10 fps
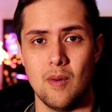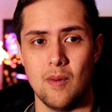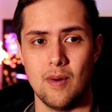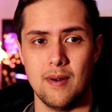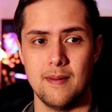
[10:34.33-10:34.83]

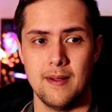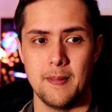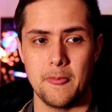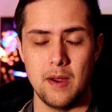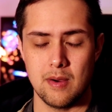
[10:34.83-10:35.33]
or
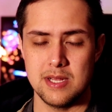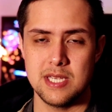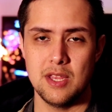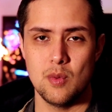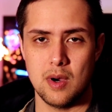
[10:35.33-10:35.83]
you know
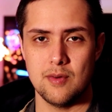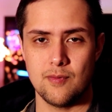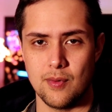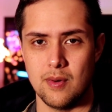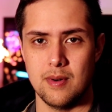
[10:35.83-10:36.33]
continue on
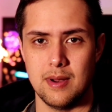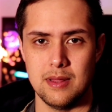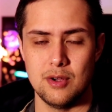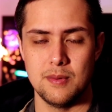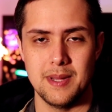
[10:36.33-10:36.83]
for a
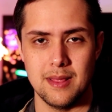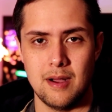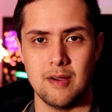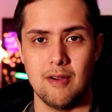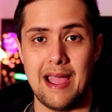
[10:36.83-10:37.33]
little bit
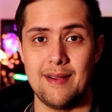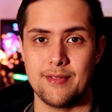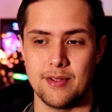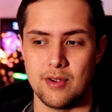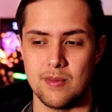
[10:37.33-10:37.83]
longer
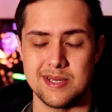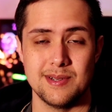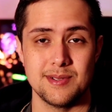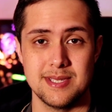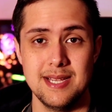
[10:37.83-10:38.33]
after the
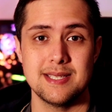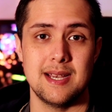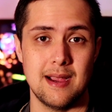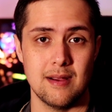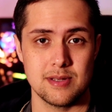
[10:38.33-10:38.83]
original
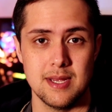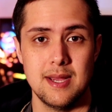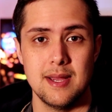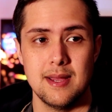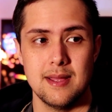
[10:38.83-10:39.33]
season airs
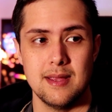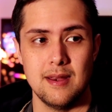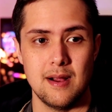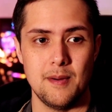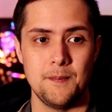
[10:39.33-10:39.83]

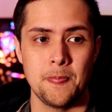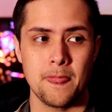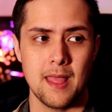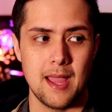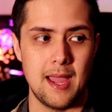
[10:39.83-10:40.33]
you know
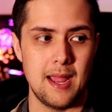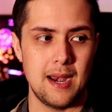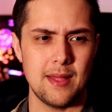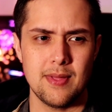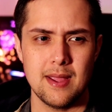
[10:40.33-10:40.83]

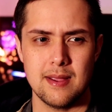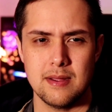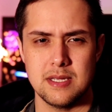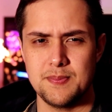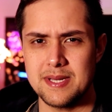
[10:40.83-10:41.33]
and i think
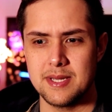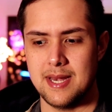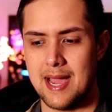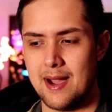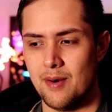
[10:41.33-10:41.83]
especially
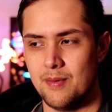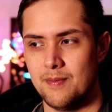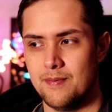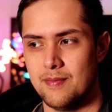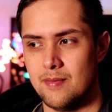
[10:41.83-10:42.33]
now
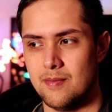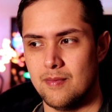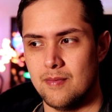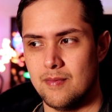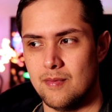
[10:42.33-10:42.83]

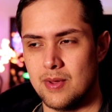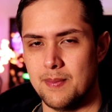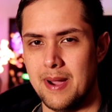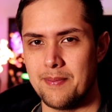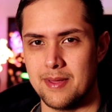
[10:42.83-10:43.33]
with
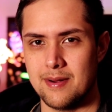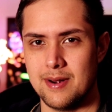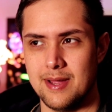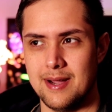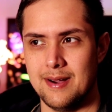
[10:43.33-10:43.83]
the
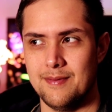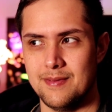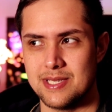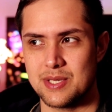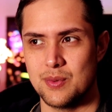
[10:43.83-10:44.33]
popularity of
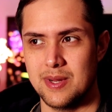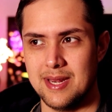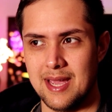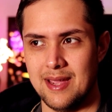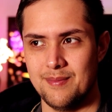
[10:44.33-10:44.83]

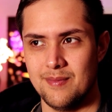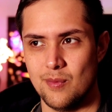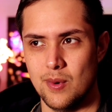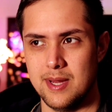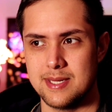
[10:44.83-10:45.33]
squid game
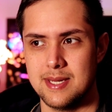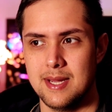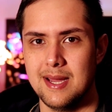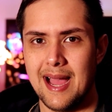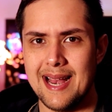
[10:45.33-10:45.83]
which
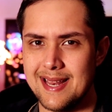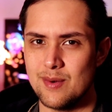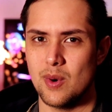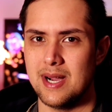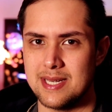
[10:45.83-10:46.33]
i
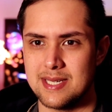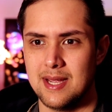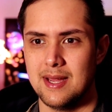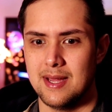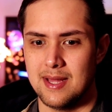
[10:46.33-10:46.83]
did watch